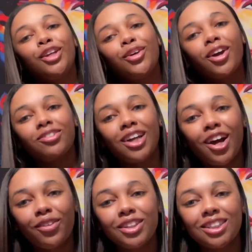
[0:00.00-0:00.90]
You have
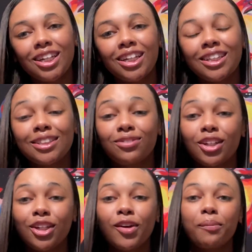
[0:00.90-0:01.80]
now reached the end of this
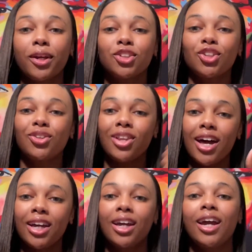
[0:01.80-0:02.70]
video. Make sure you
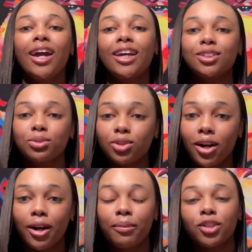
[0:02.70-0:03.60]
like and
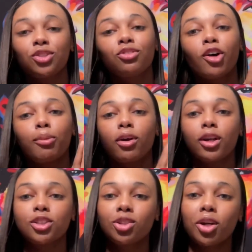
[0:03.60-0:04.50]
subscribe. Make sure you follow me on
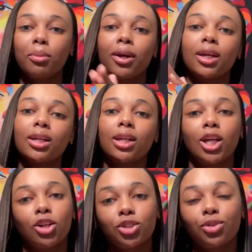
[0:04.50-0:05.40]
Instagram at Kennedy_.
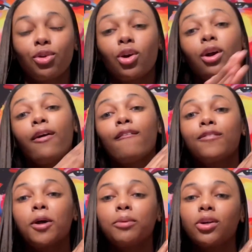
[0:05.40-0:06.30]

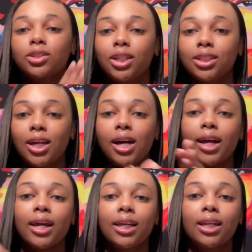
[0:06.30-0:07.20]
Follow me on TikTok
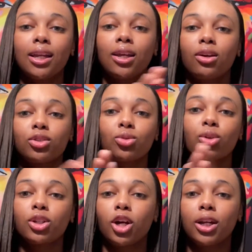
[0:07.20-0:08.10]
at
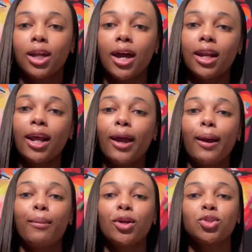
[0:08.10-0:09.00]
Kennedy_39.
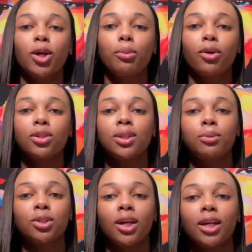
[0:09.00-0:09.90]
And make sure you have me on
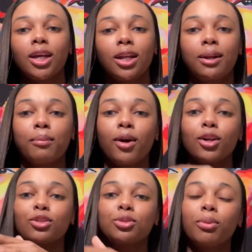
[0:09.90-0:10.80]
Snapchat at KennedyBuck,
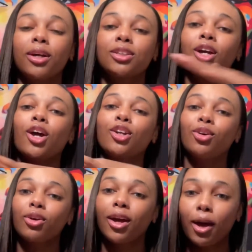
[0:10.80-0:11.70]
no space,
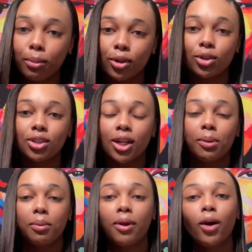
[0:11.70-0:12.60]
no capitals. And I'll
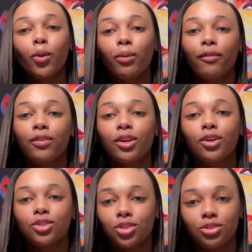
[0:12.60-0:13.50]
be back with more
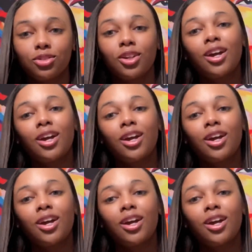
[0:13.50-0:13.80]
videos soon.